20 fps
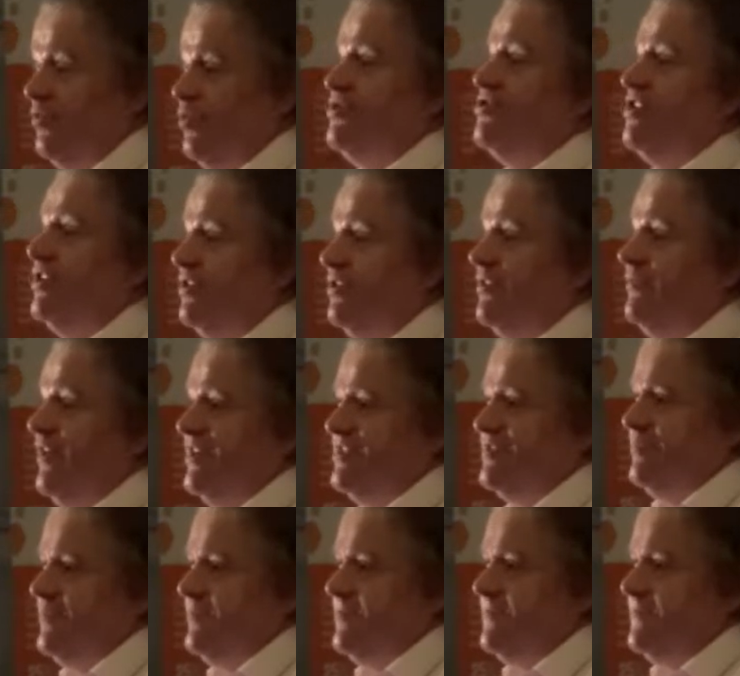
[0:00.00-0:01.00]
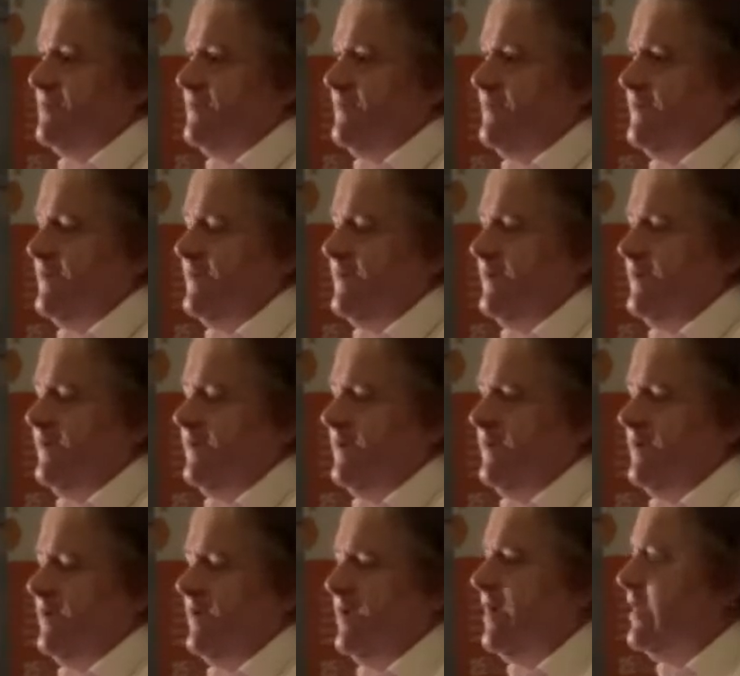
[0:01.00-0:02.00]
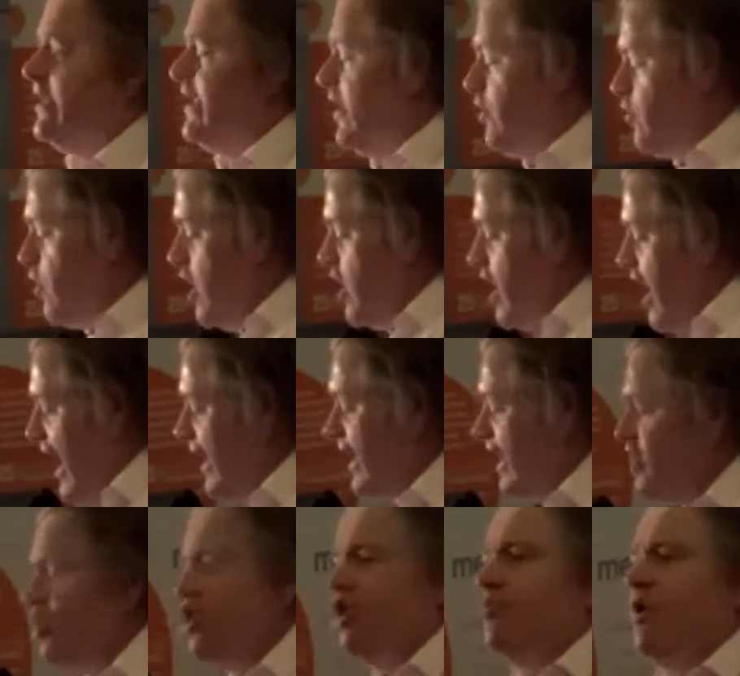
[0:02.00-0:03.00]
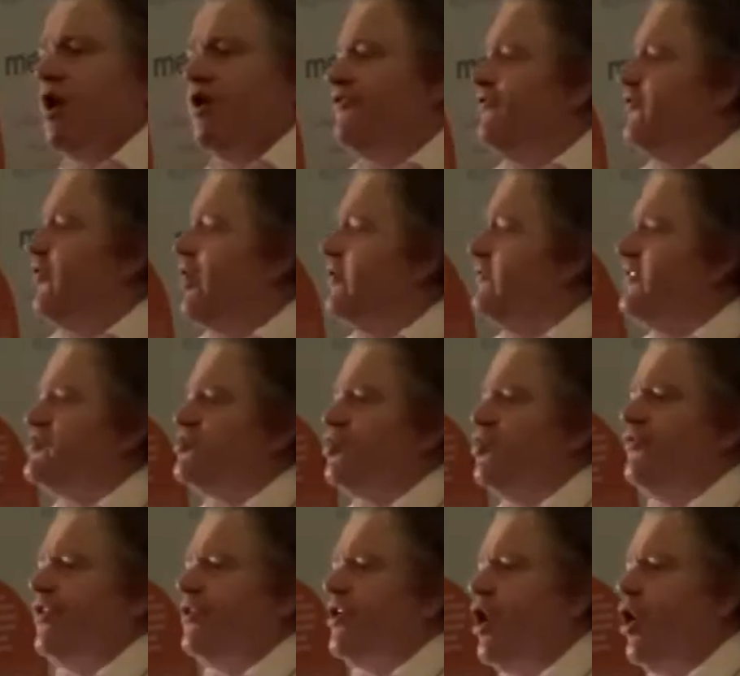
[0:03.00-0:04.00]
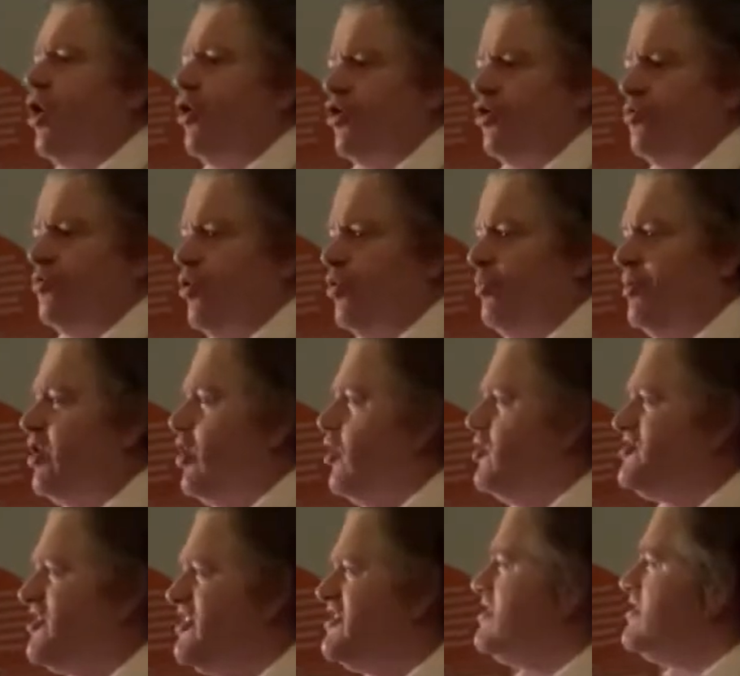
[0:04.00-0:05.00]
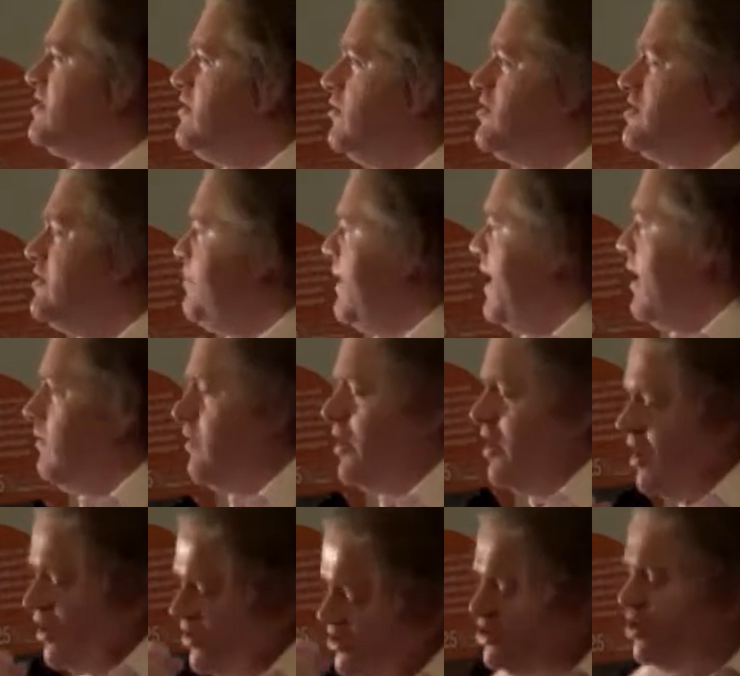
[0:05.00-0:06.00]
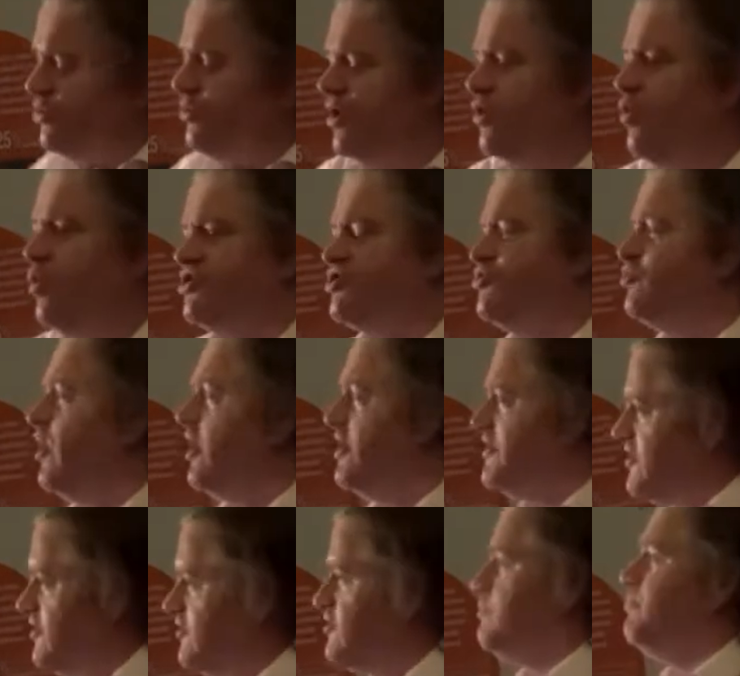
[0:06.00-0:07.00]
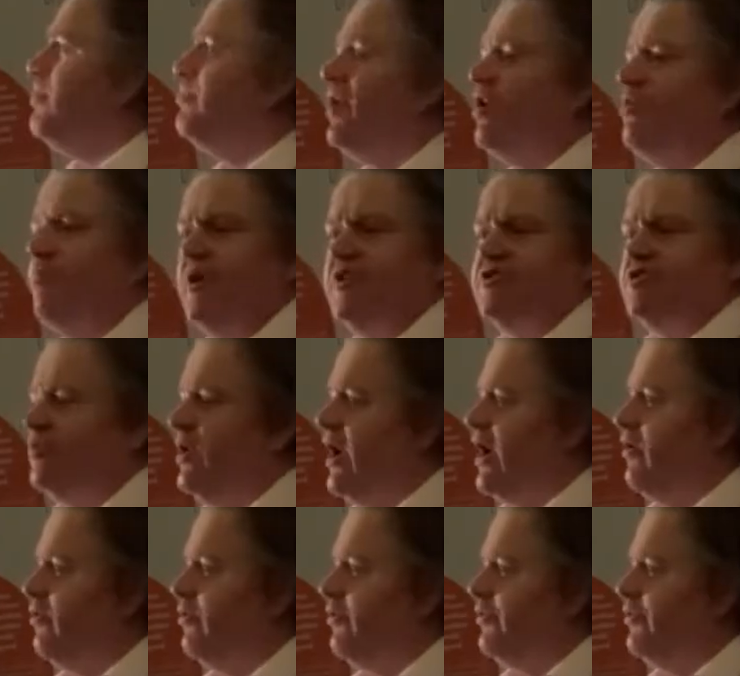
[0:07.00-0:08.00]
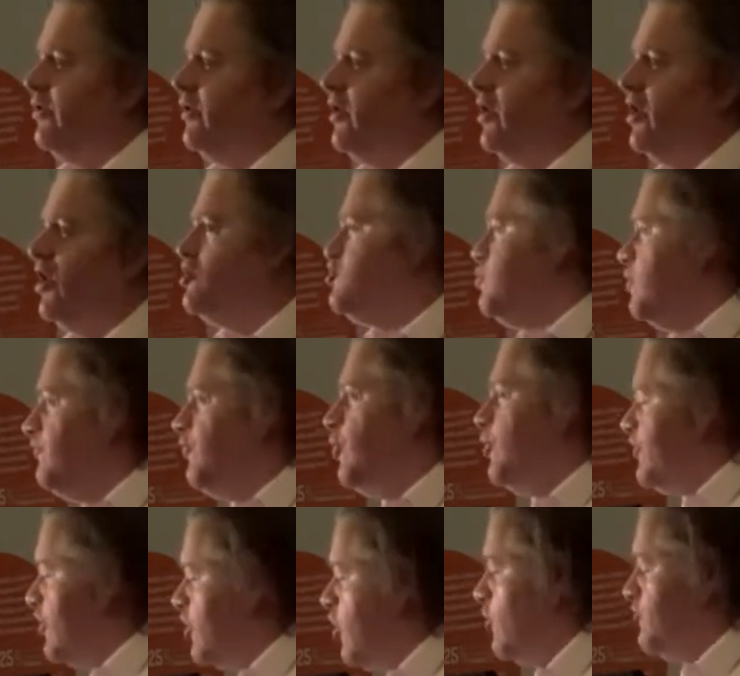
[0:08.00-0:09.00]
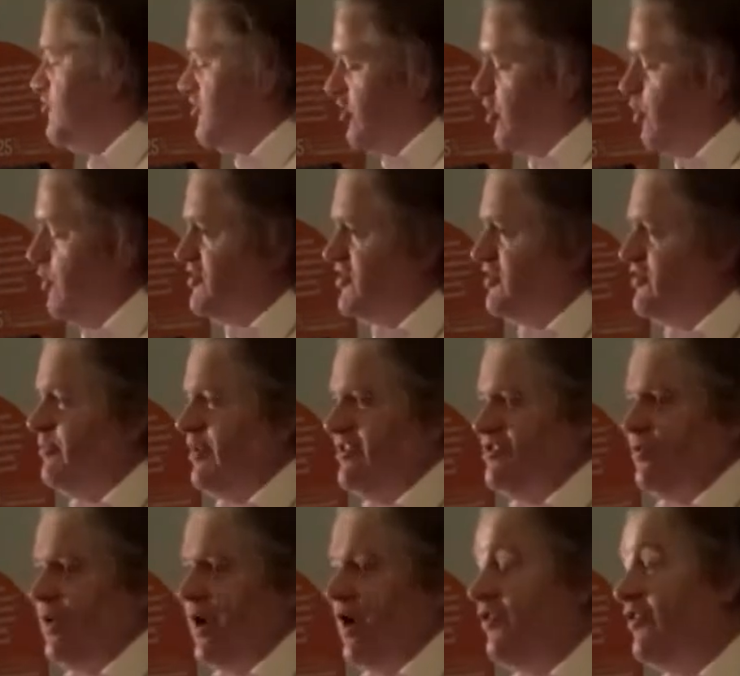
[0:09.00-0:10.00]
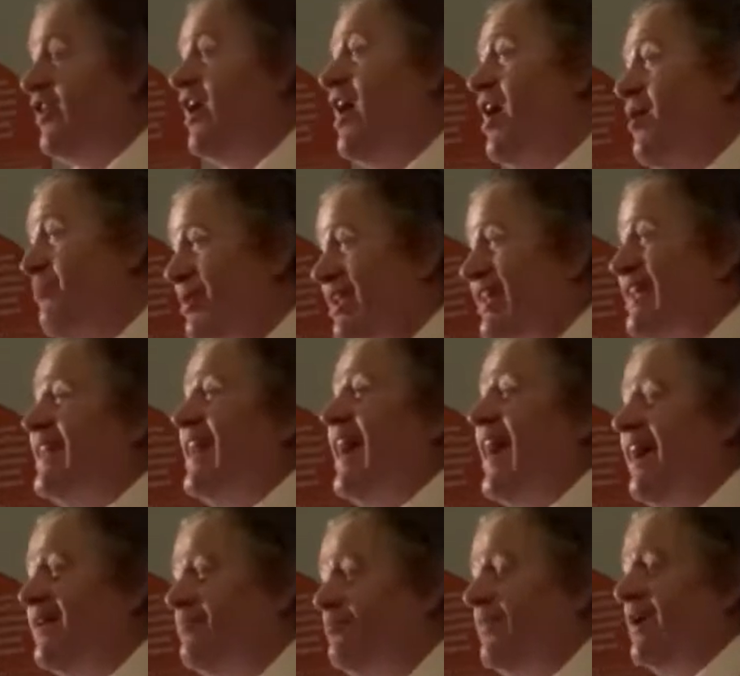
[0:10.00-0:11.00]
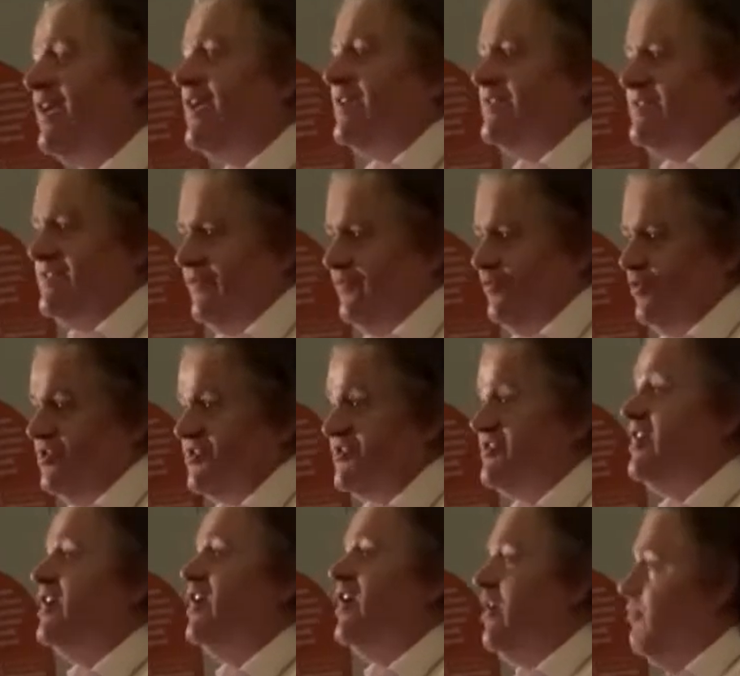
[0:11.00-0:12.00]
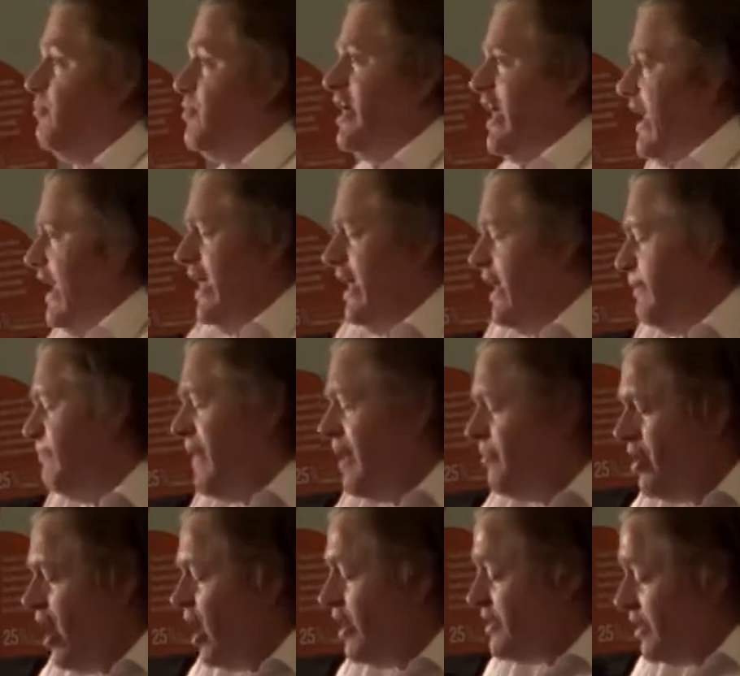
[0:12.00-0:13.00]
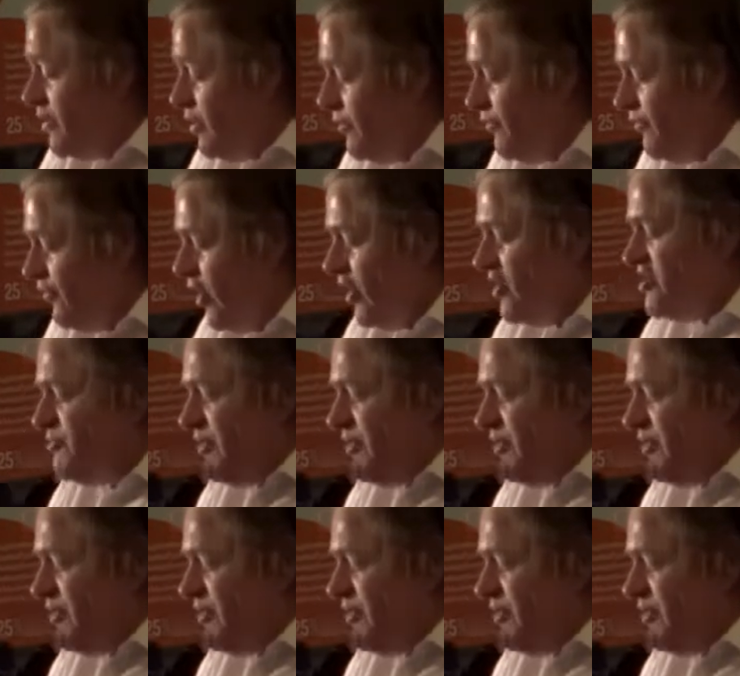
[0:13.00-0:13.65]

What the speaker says: return on investment. Now, again, you might find this all very horrible because this is not about doing what's right to promote mental health, to avoid the consequences of mental health, but it can make a difference. Maybe, I don't know in France,